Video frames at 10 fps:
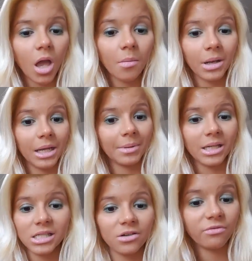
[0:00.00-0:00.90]
Um, like my
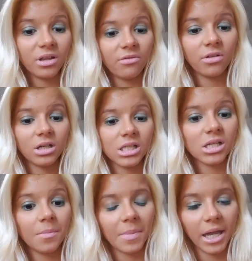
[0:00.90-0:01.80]
yesterday vlog
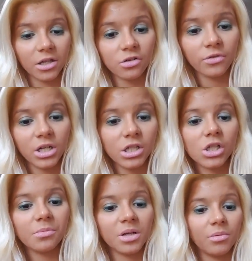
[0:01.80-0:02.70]
is up, my extra video
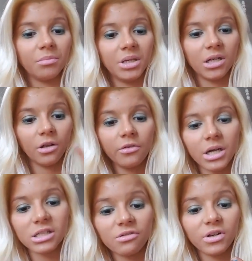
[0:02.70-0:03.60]
is up. There will be
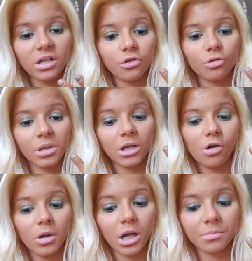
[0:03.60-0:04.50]
another extra video normally
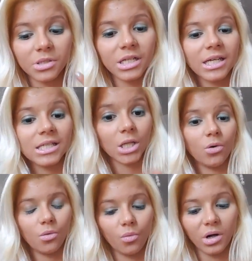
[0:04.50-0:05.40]
going up today.
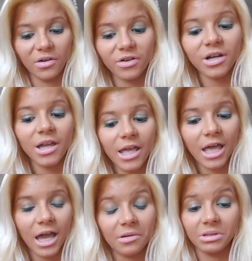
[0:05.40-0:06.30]
So whatever.
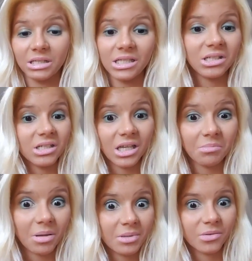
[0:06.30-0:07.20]
I will see
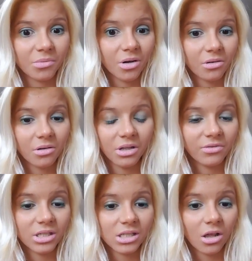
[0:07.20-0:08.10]
today, maybe tomorrow,
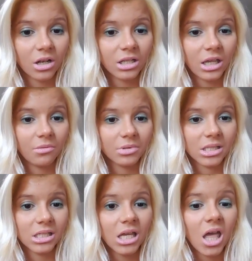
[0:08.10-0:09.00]
even it's a holiday, we'll
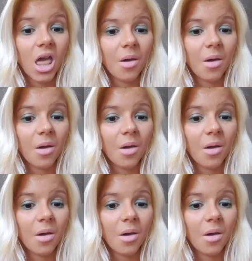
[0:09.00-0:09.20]
see.